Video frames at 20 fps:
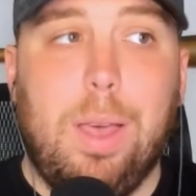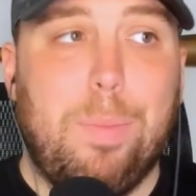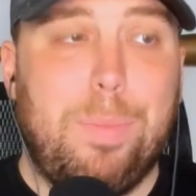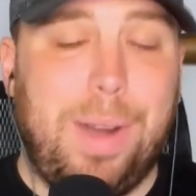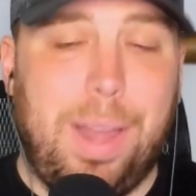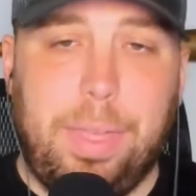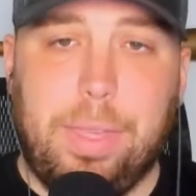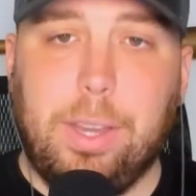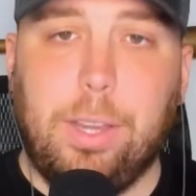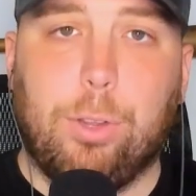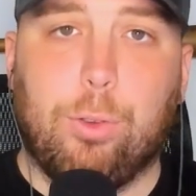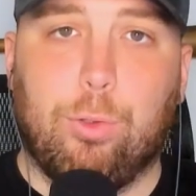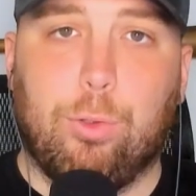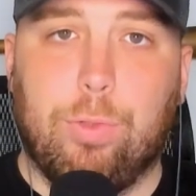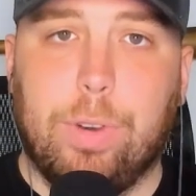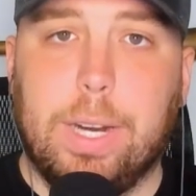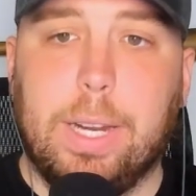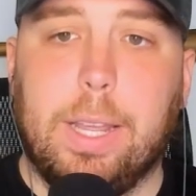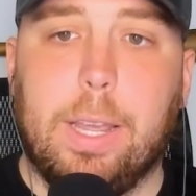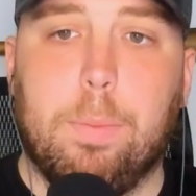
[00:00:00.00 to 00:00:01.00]
But I think it's
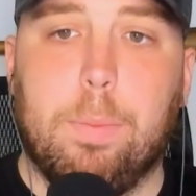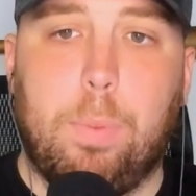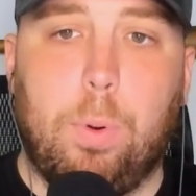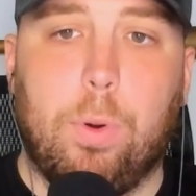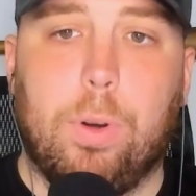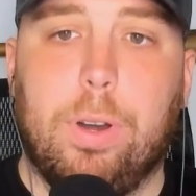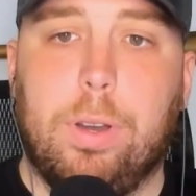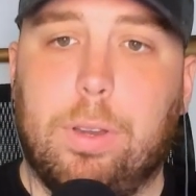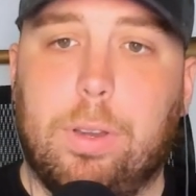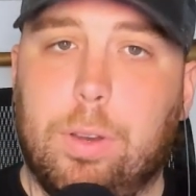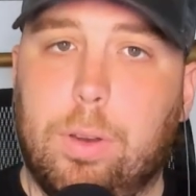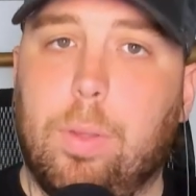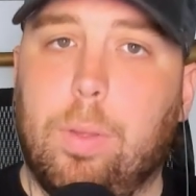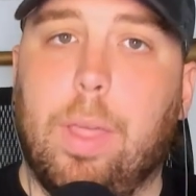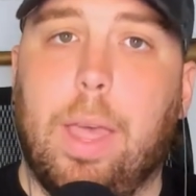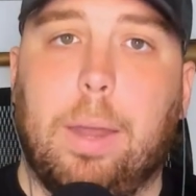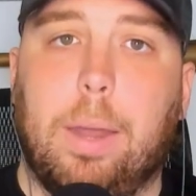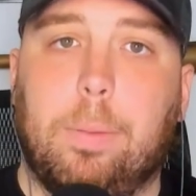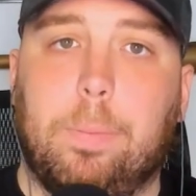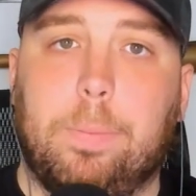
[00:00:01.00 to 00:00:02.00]
really important to do
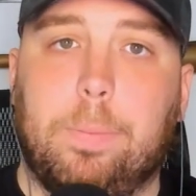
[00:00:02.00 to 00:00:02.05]
that.